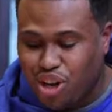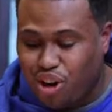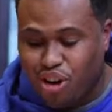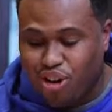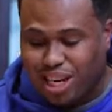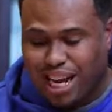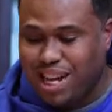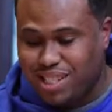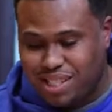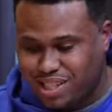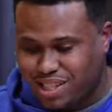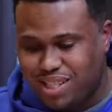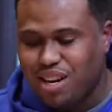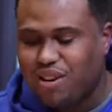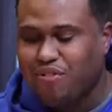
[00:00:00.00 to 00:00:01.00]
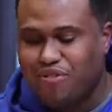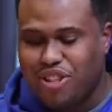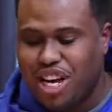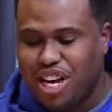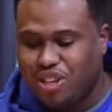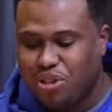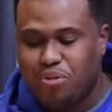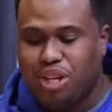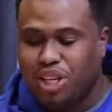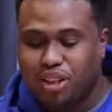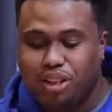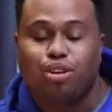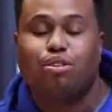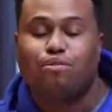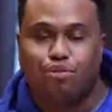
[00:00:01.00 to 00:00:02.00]
all kinds of stuff that you
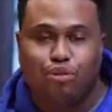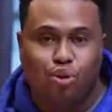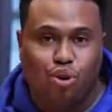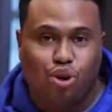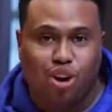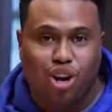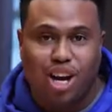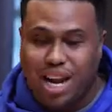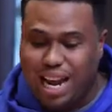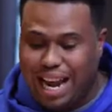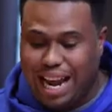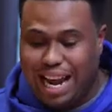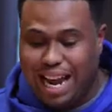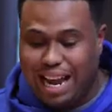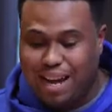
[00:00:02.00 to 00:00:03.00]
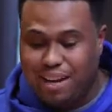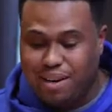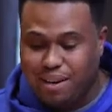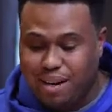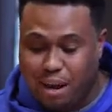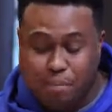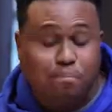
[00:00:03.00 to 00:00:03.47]
can look for and